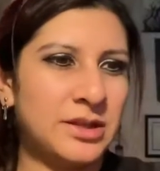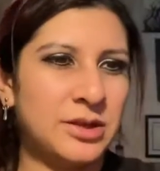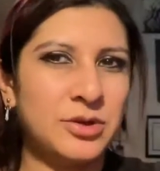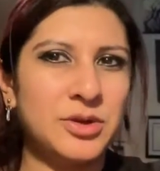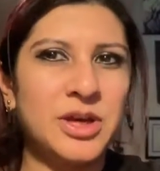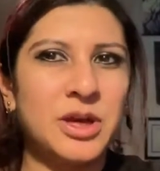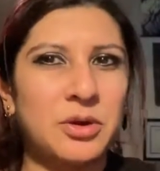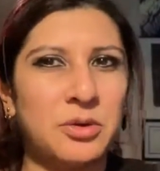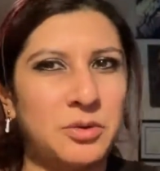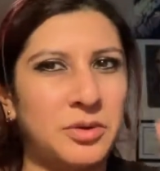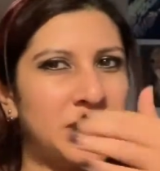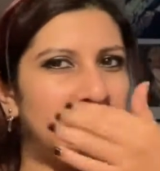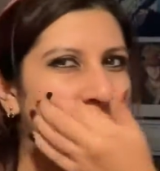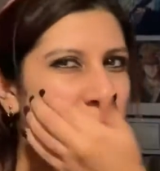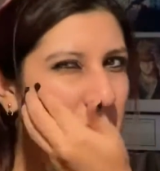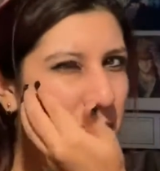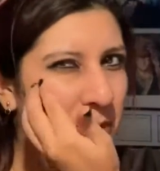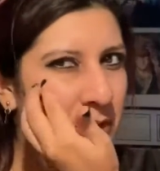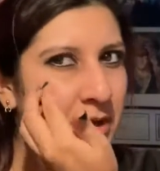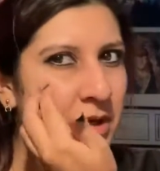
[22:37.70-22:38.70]
you get only the
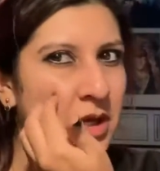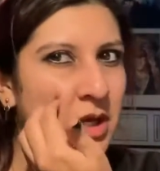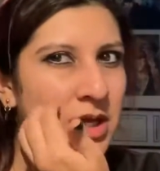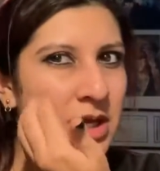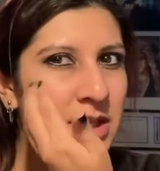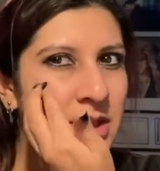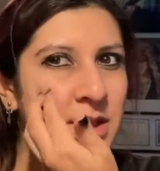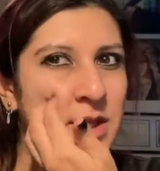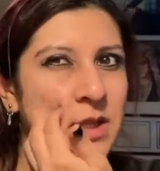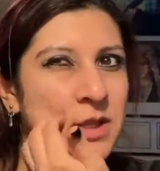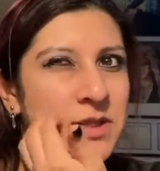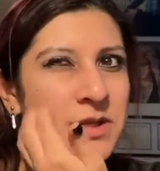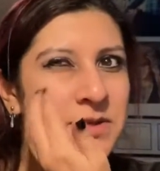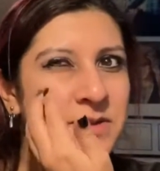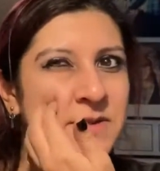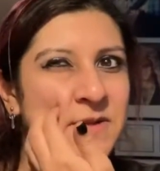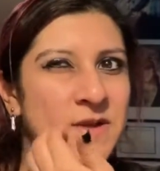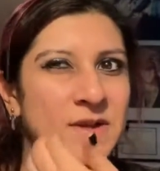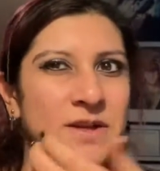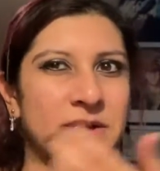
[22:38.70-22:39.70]
book. And then
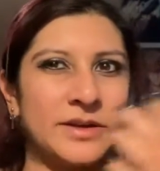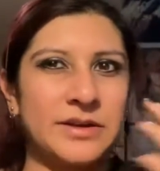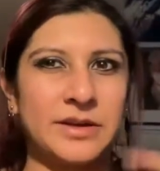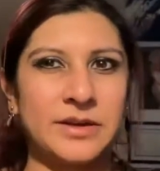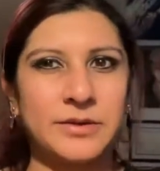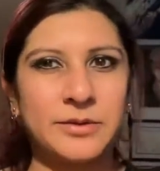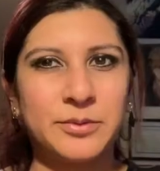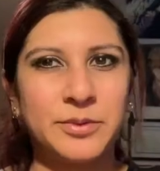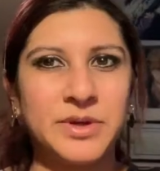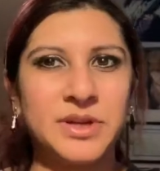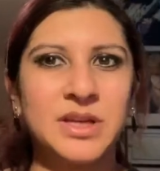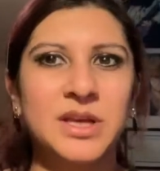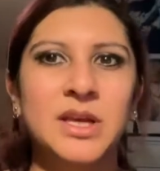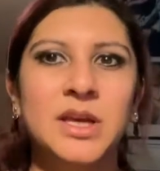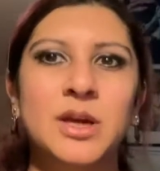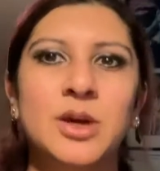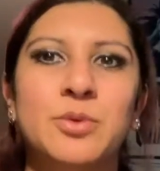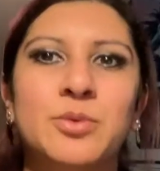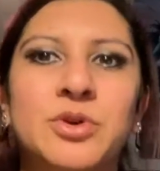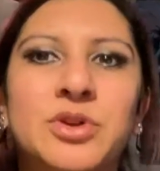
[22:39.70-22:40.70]
there's like another one
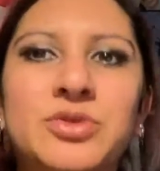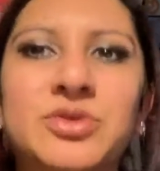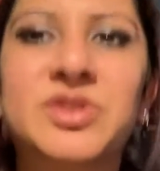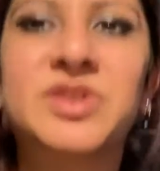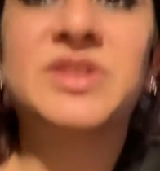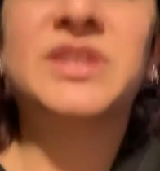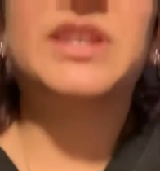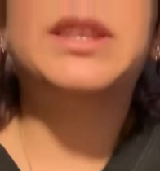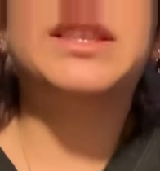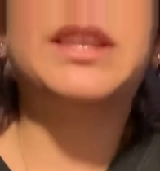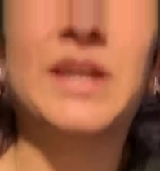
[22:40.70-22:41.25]
where you just get the